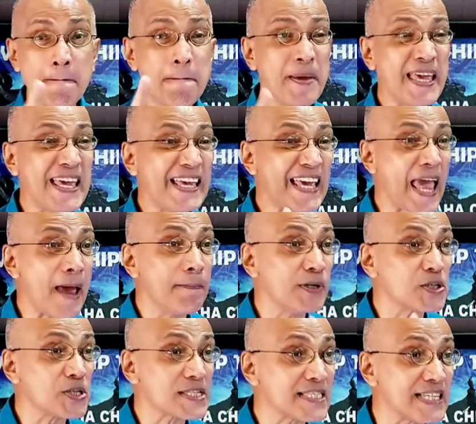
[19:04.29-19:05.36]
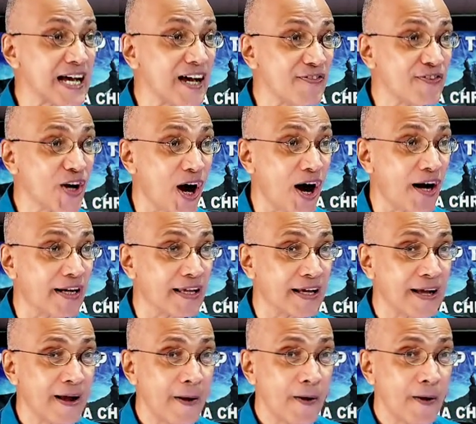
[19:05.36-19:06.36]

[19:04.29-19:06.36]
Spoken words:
being able to serve God.